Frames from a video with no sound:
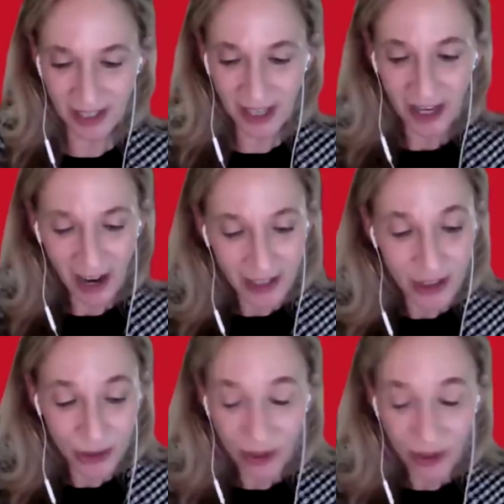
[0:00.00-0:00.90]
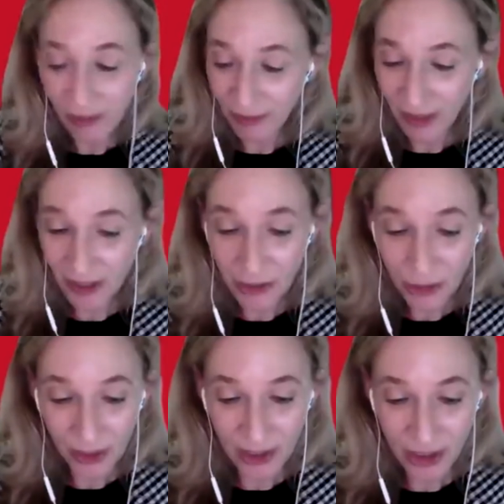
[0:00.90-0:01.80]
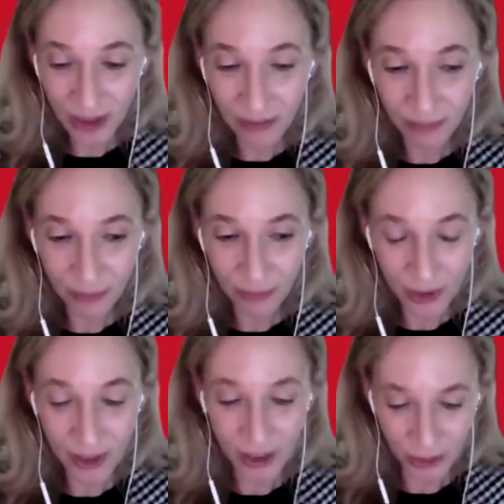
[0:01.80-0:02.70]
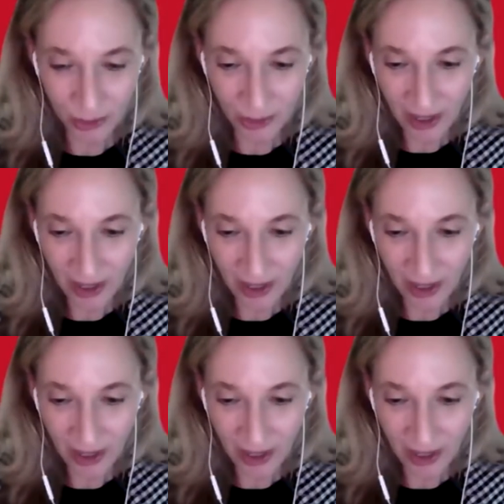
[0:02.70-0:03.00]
I do have a final question for you,